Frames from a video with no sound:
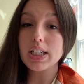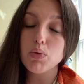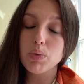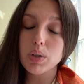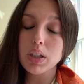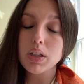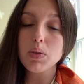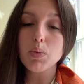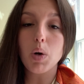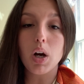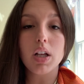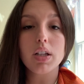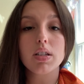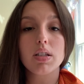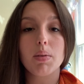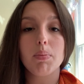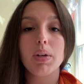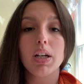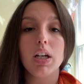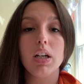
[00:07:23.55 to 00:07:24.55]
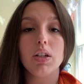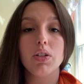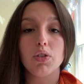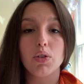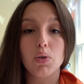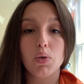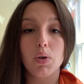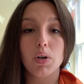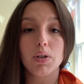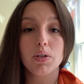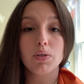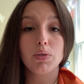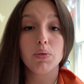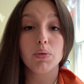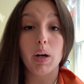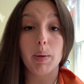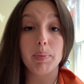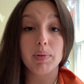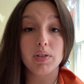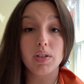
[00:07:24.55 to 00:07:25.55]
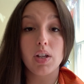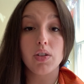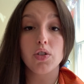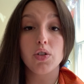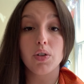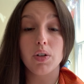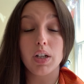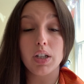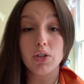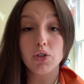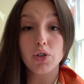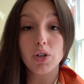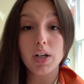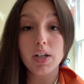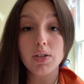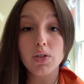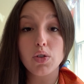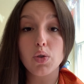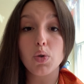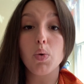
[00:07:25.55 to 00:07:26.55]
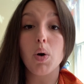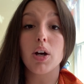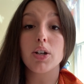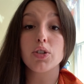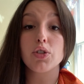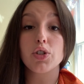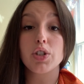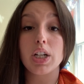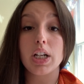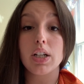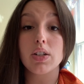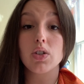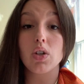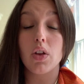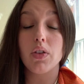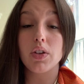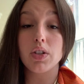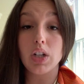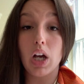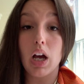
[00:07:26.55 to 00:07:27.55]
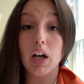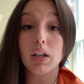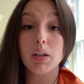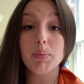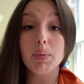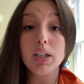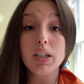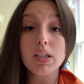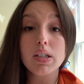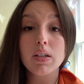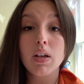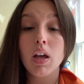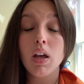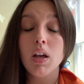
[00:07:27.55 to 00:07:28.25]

You really want somebody in your corner who represents your interests, who understands all the documents.